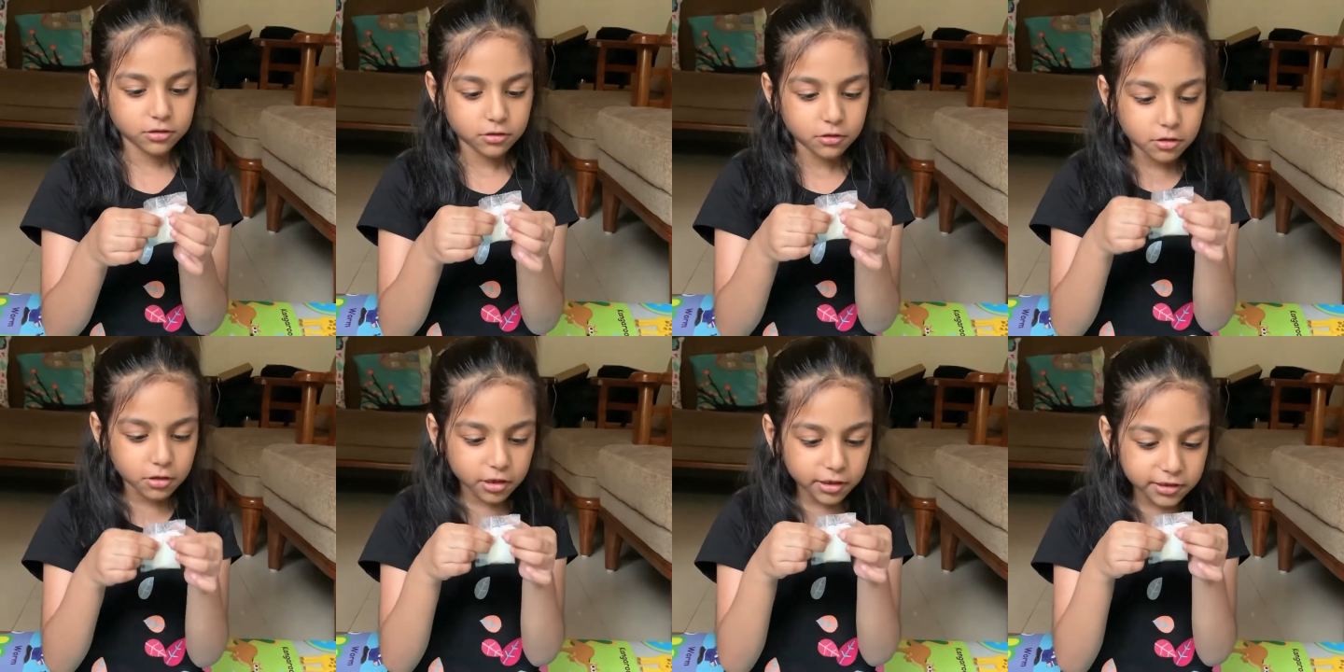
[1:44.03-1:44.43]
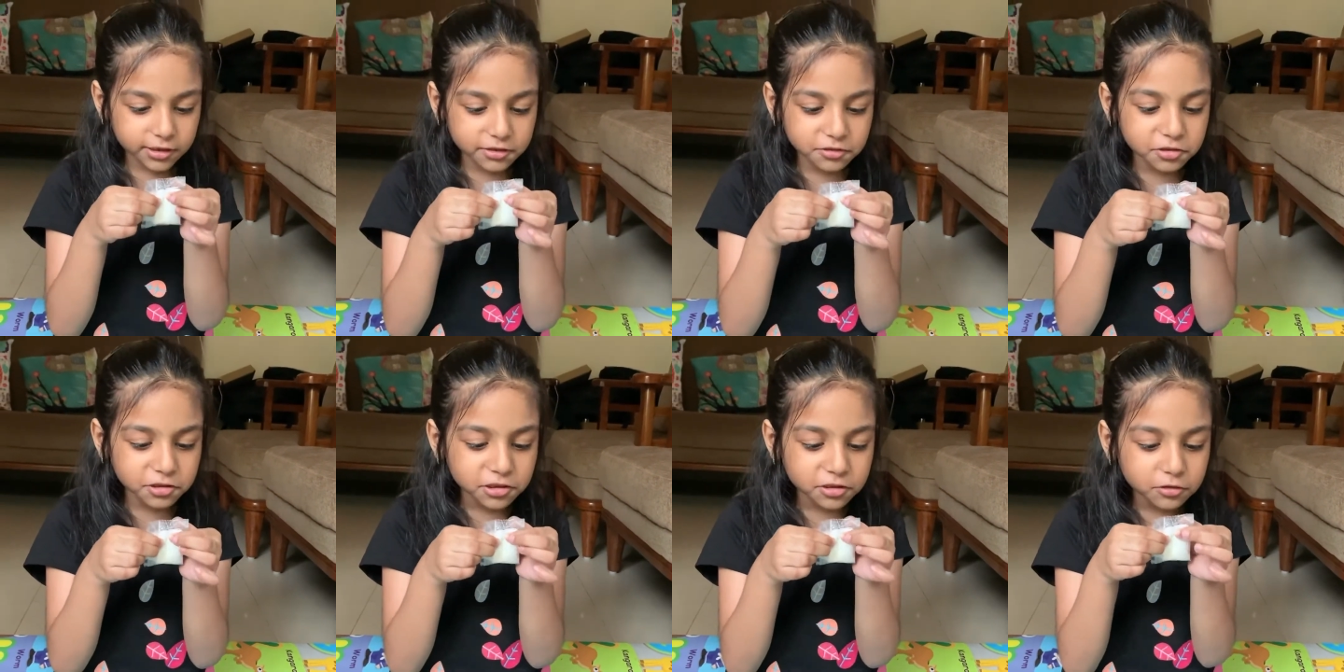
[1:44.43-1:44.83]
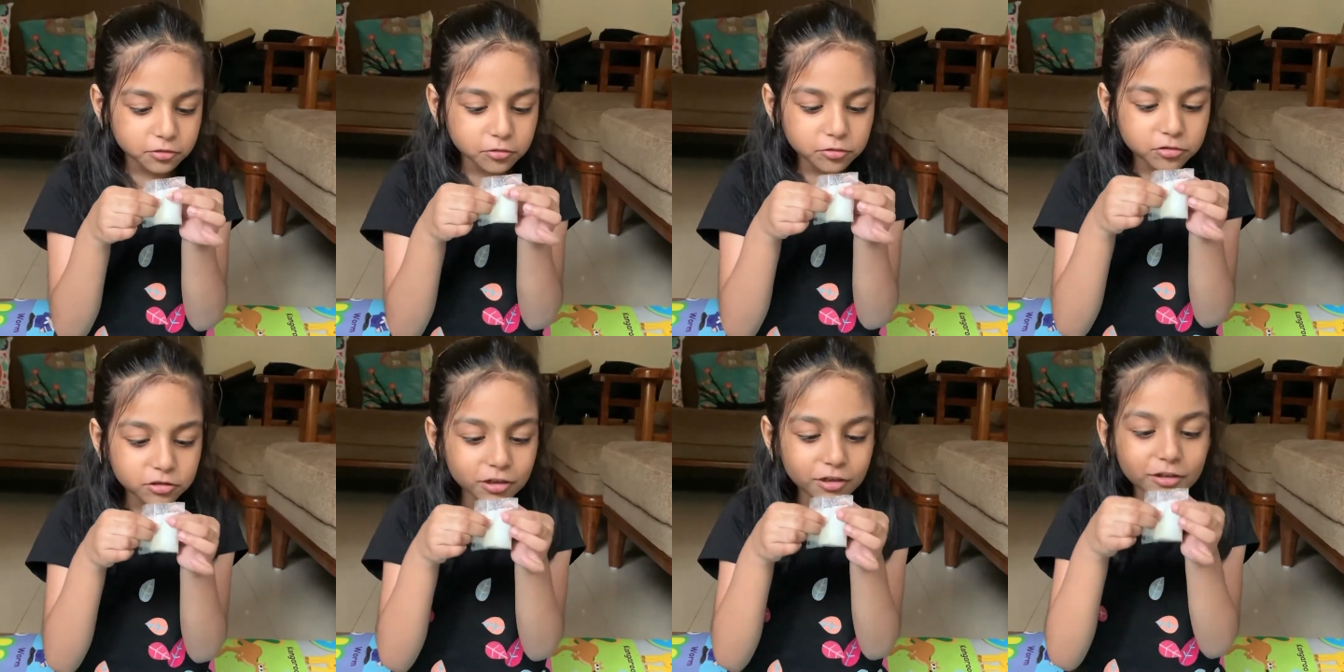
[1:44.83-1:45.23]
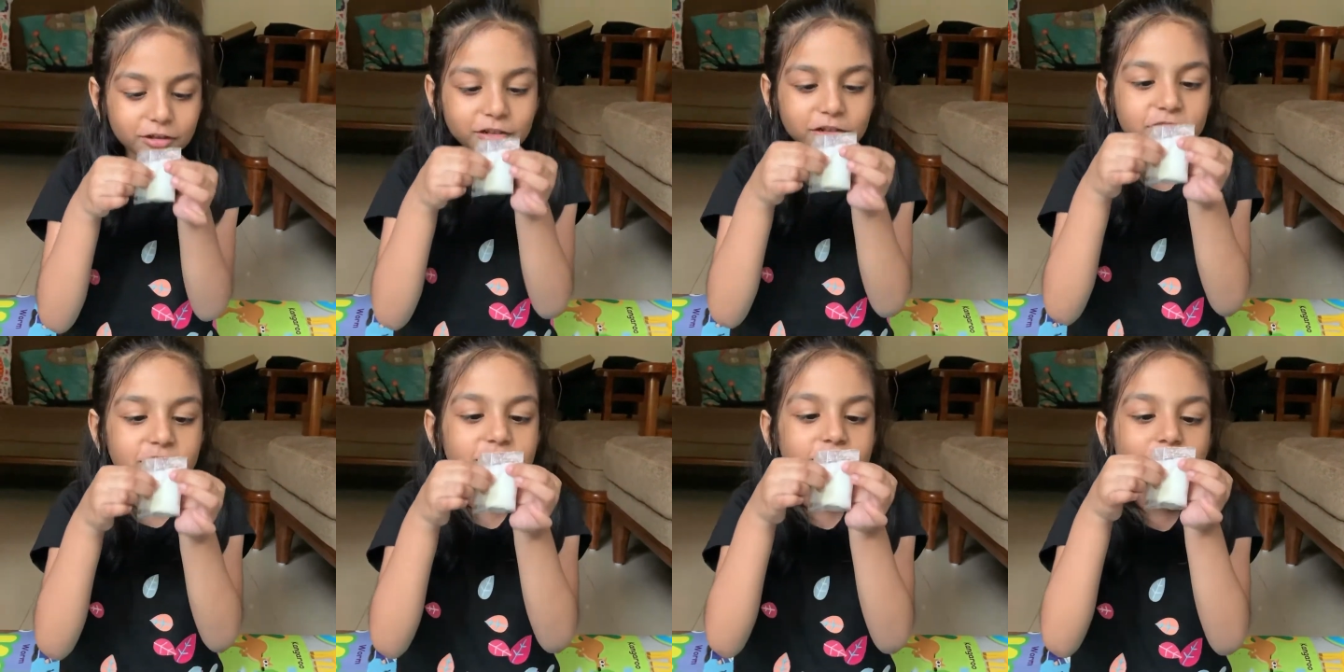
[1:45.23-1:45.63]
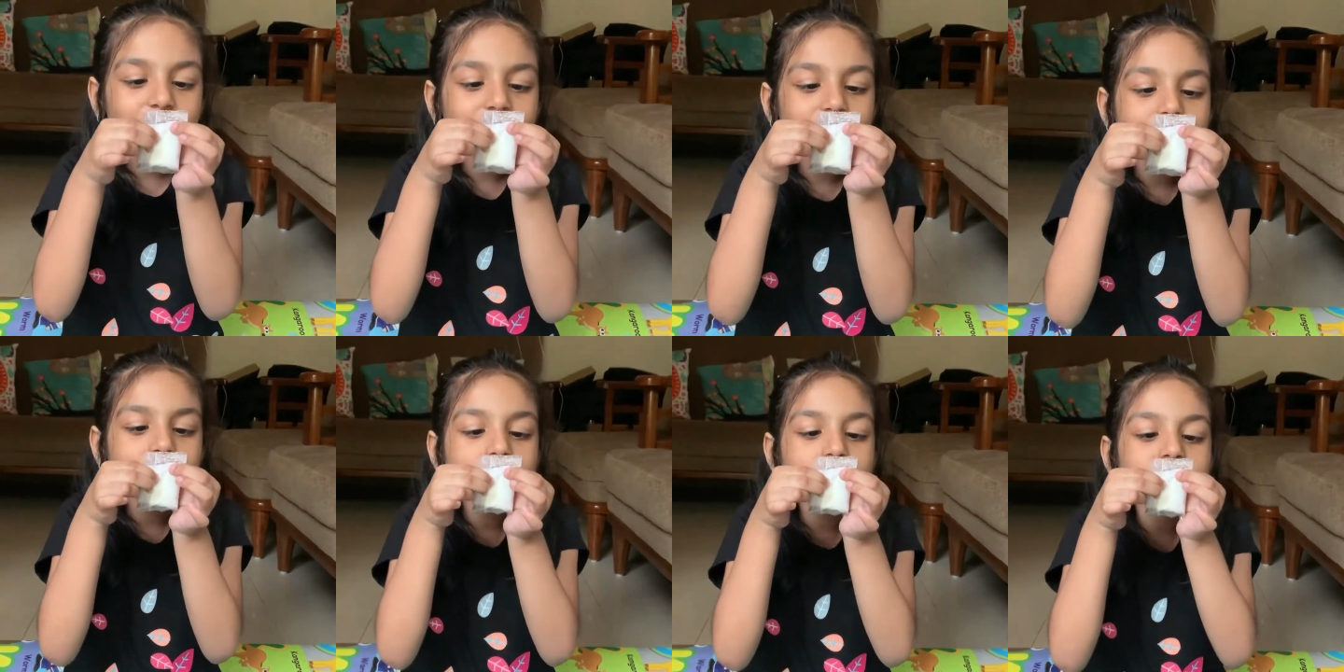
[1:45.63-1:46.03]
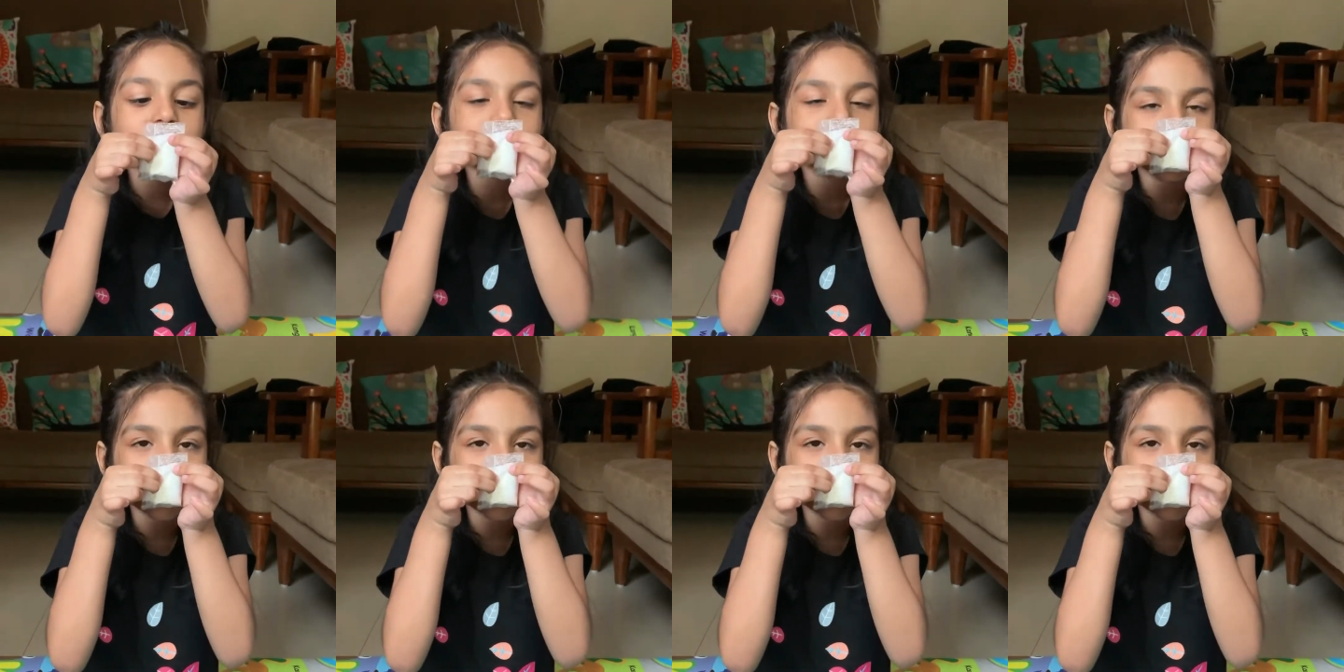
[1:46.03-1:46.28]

It really looks like crystal if you see